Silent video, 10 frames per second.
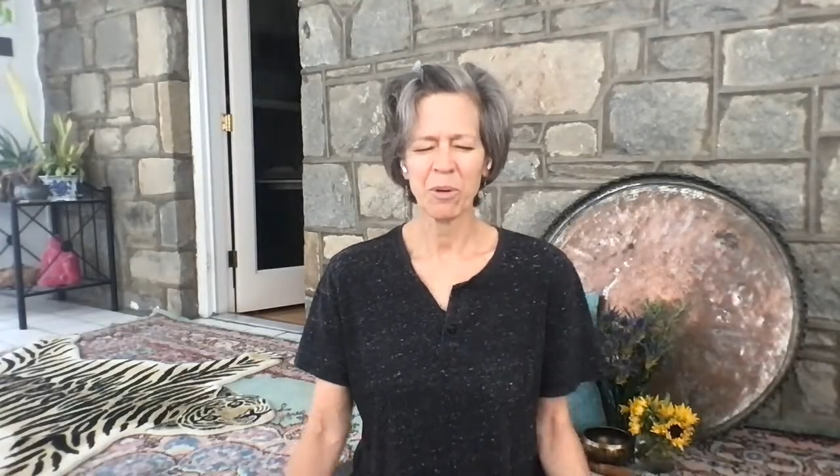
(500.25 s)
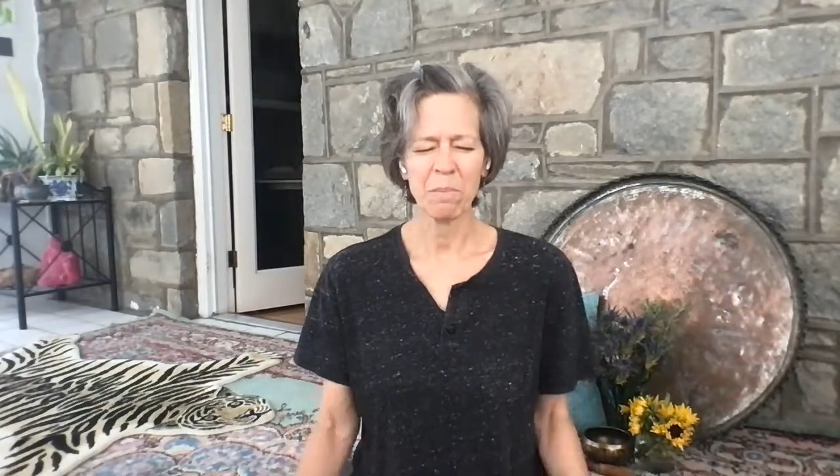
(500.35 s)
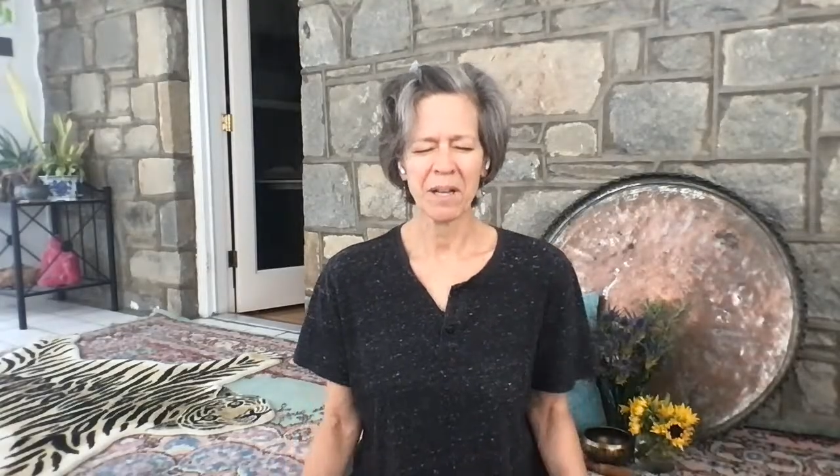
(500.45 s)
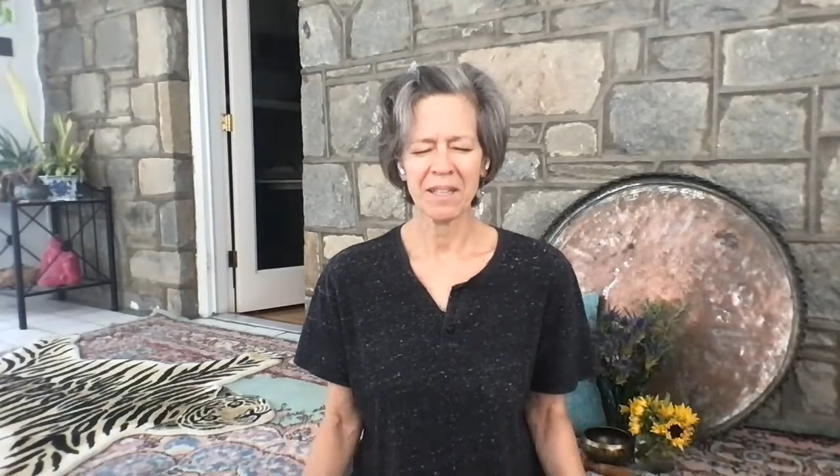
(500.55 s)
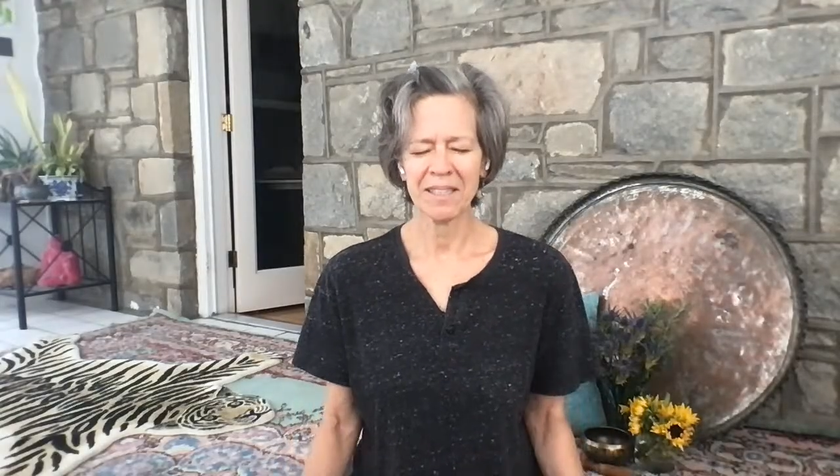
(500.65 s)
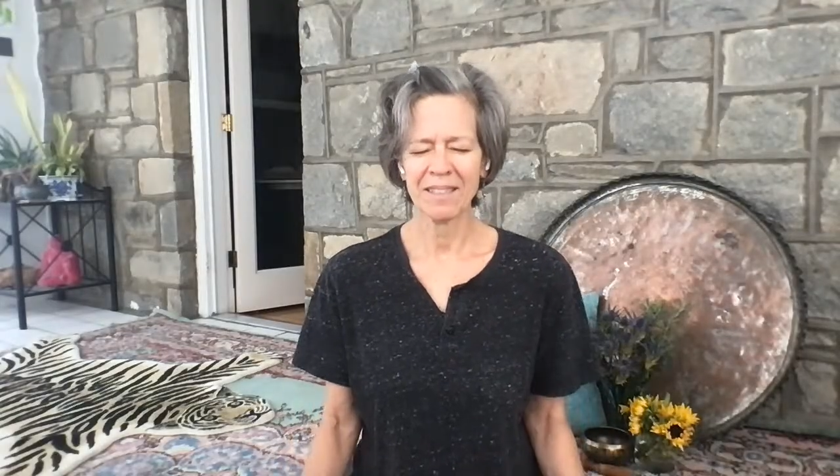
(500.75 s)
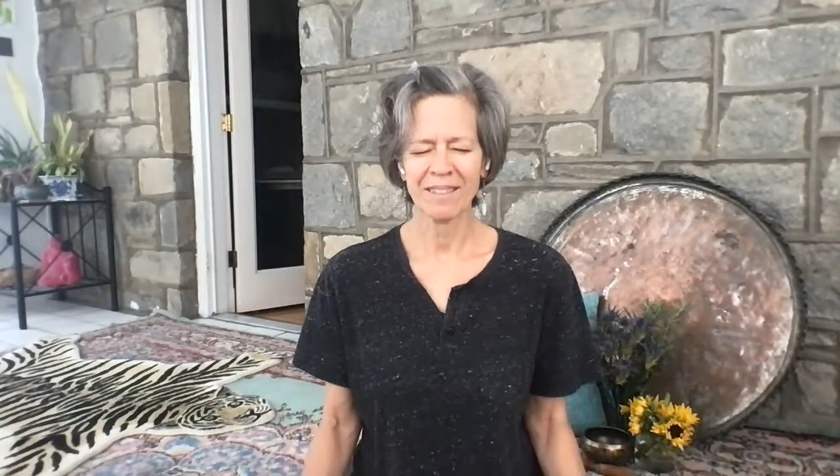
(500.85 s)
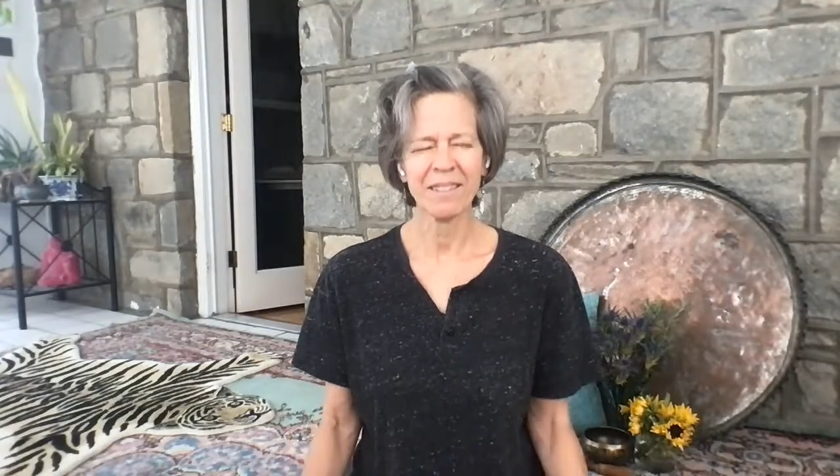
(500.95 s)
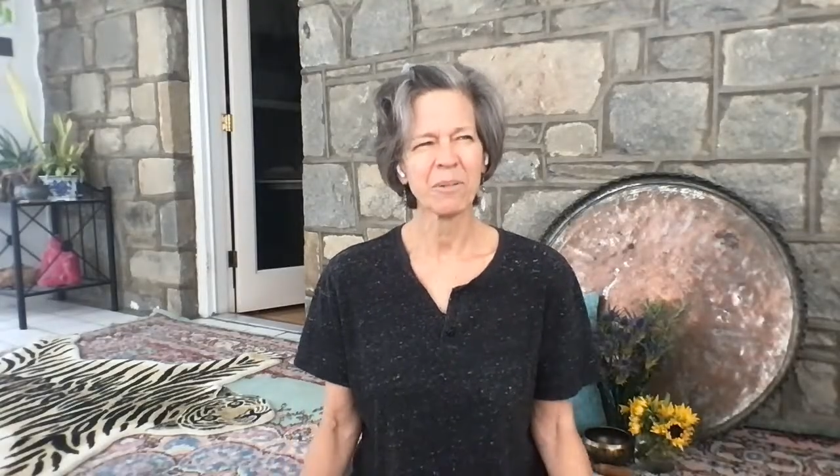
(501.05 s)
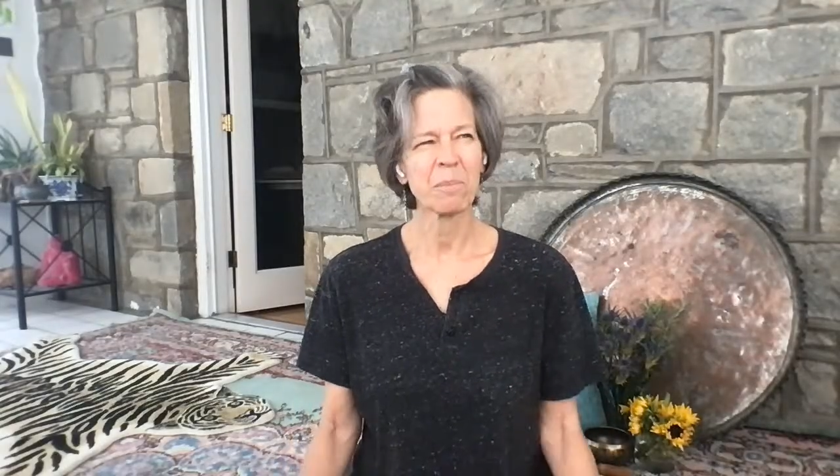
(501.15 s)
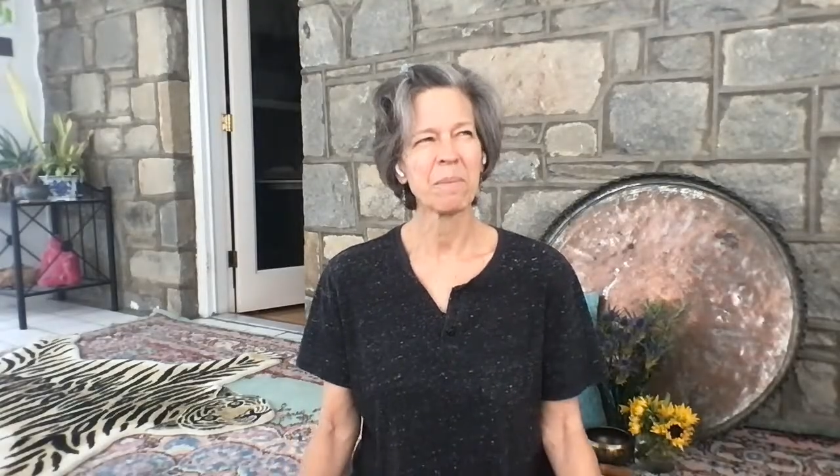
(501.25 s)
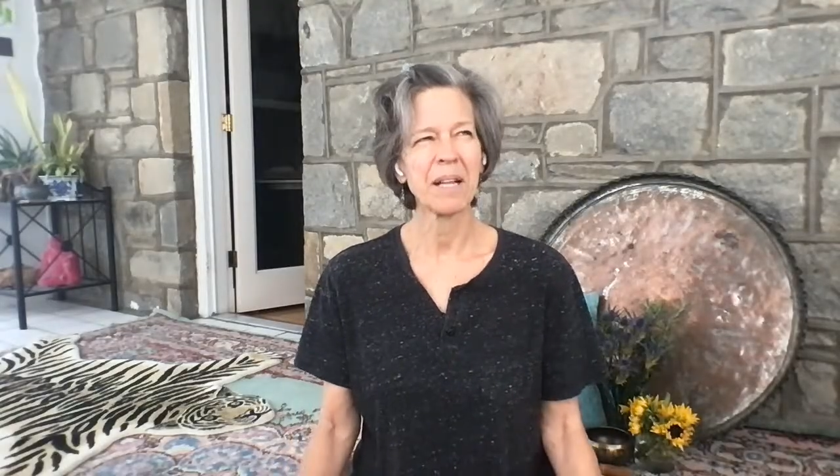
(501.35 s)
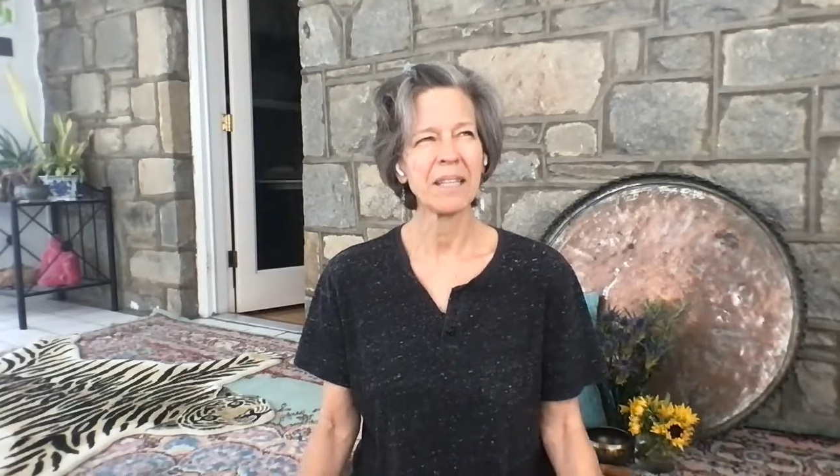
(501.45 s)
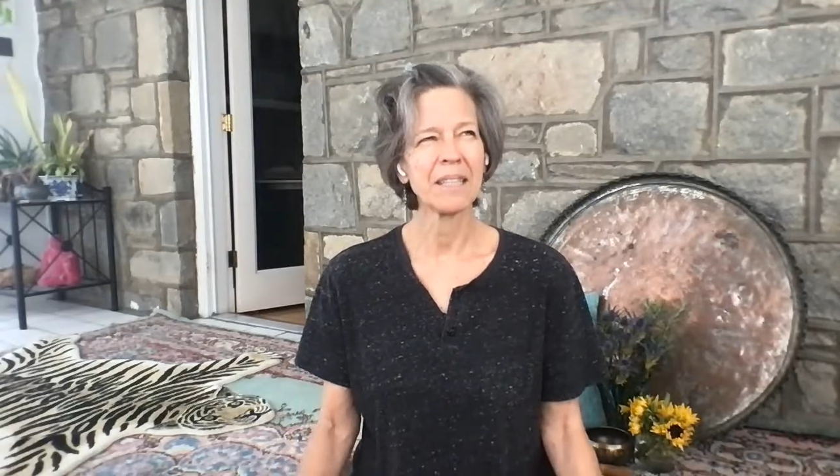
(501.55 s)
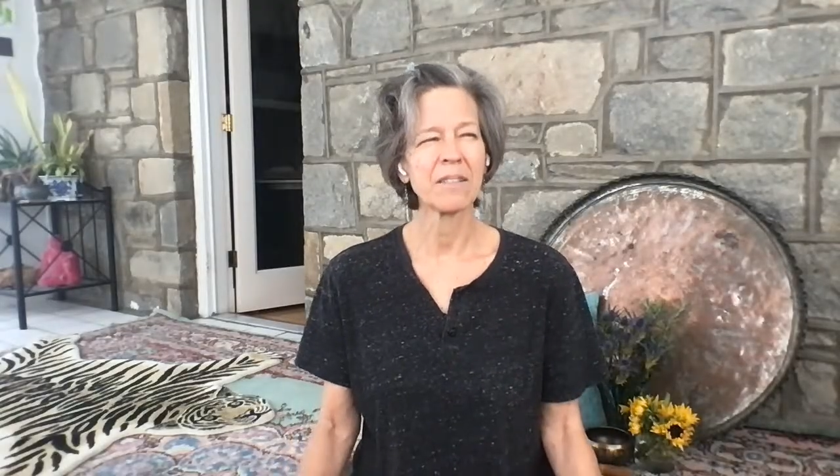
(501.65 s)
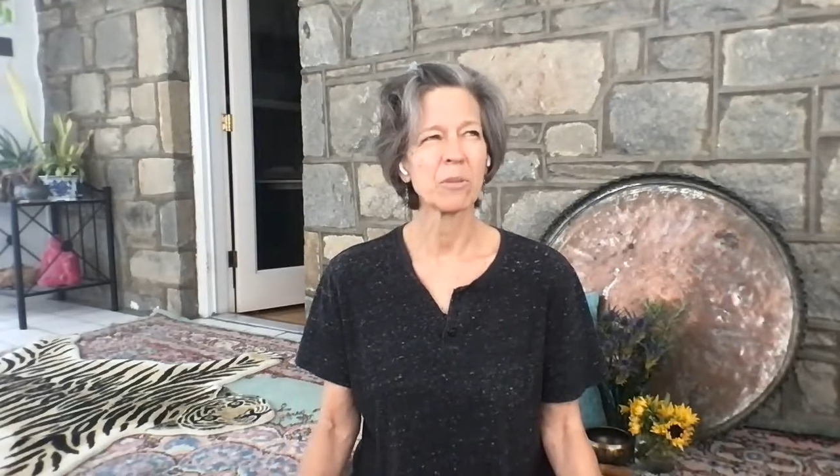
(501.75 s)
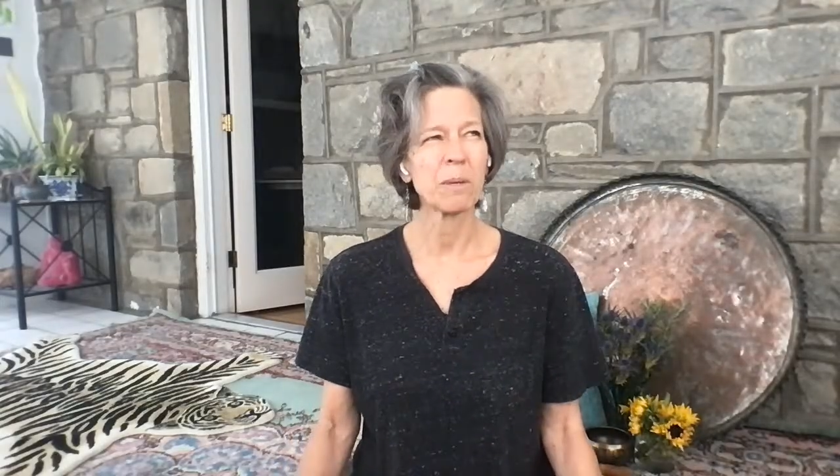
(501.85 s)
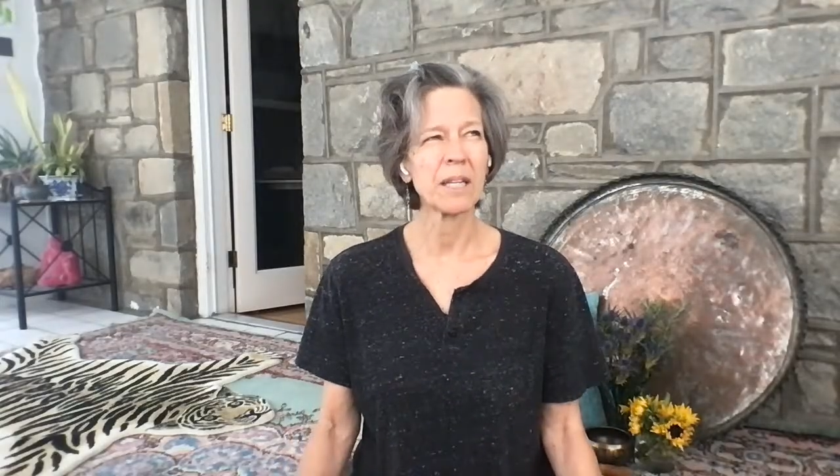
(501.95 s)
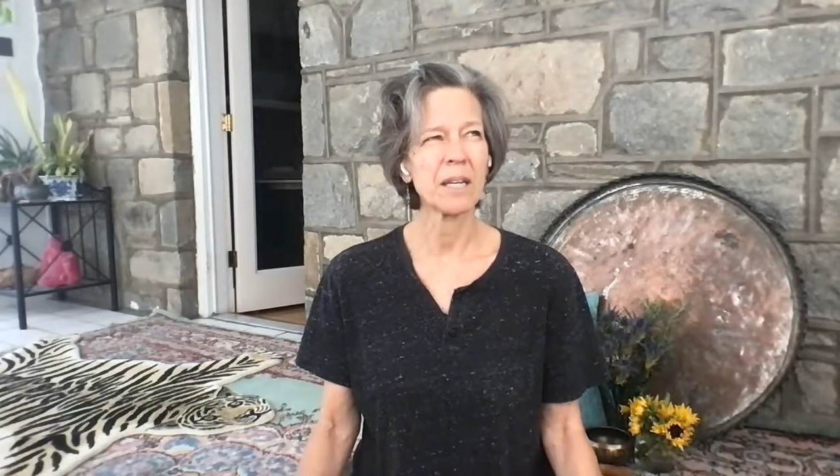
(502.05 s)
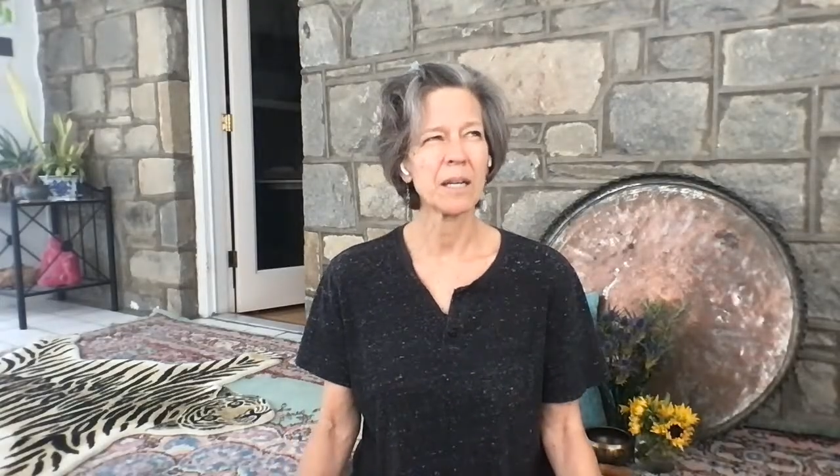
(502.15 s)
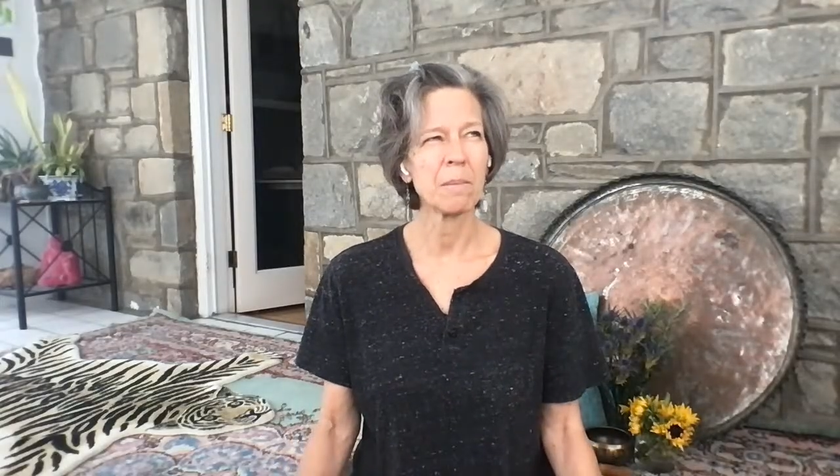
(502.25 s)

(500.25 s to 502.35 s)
rebellious, not rebellious, but